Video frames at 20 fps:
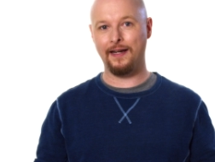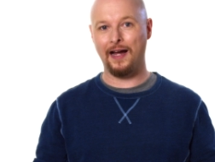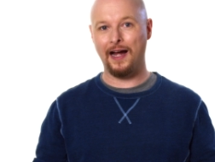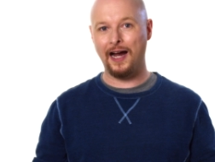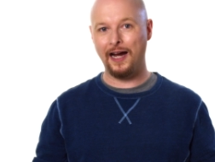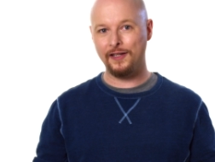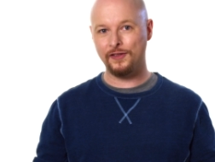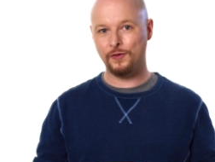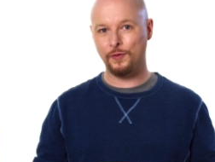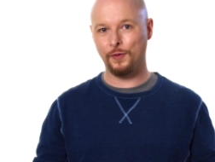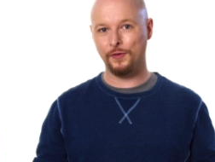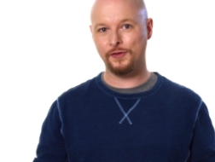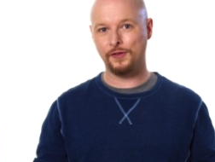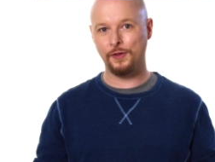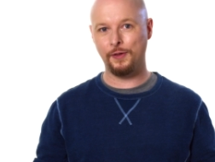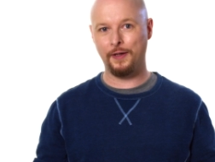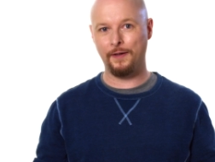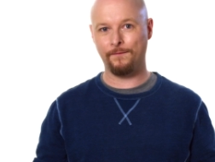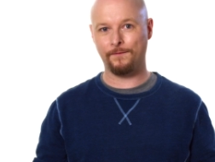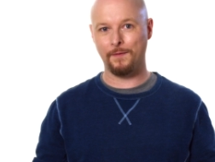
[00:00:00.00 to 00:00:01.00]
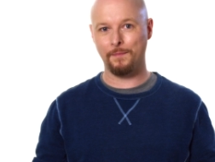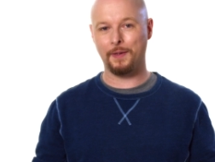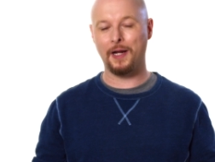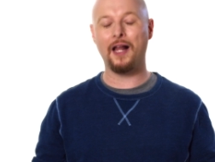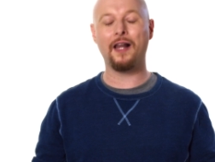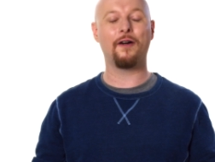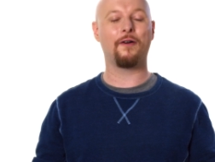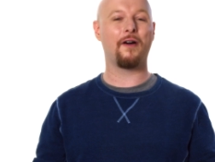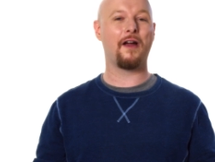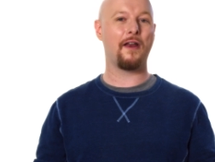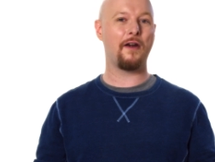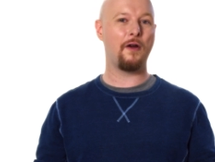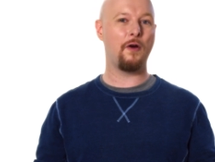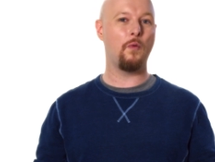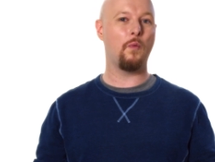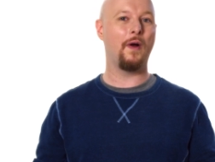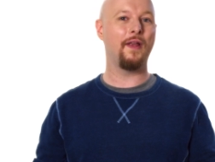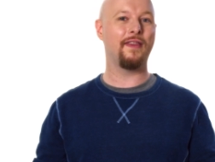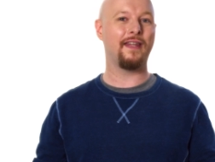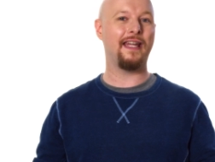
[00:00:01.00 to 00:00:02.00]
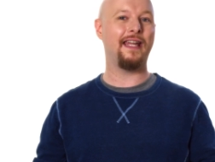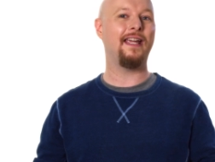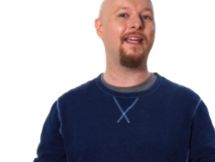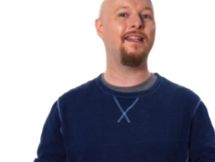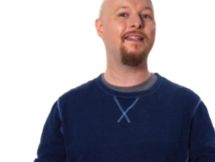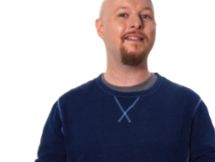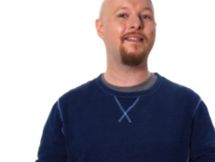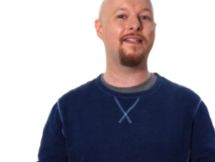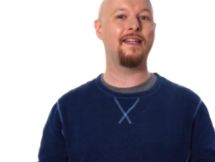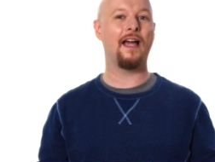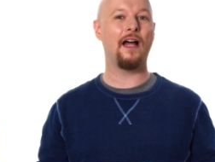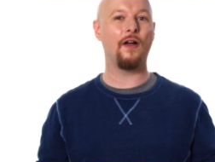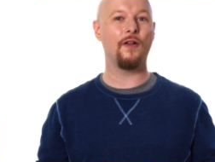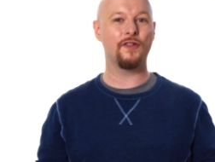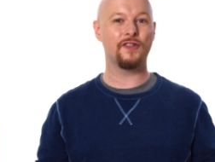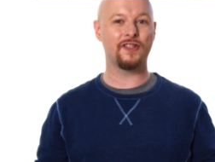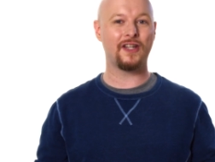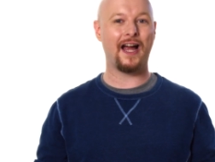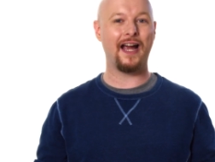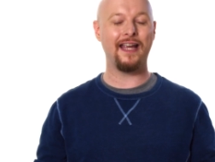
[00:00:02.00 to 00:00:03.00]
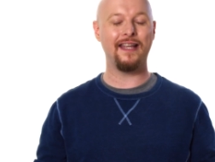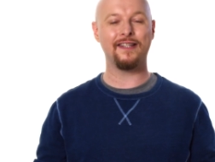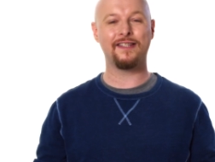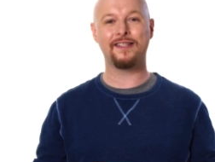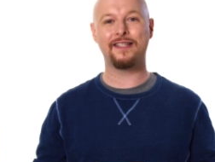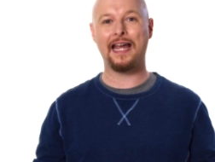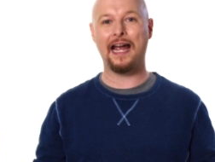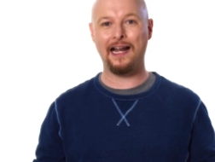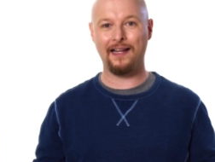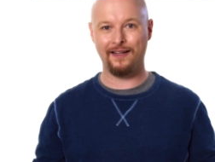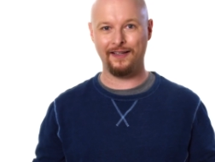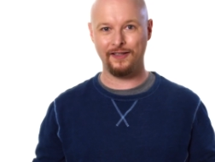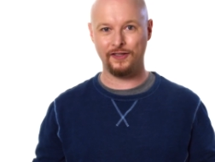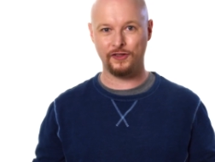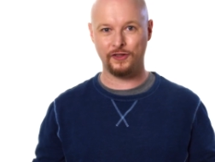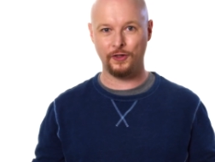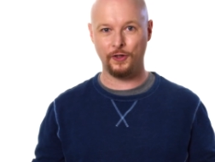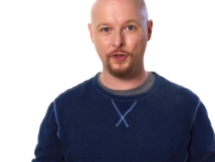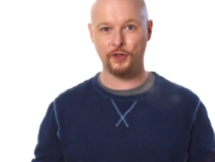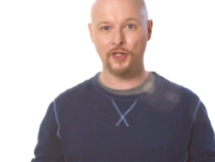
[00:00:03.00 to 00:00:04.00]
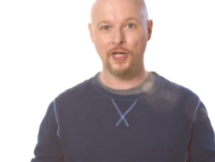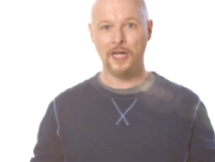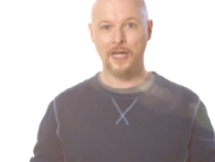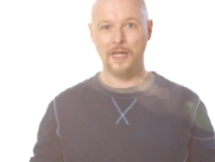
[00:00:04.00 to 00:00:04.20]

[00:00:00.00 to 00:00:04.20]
a high school student from Colorado won the Intel Science Talent Search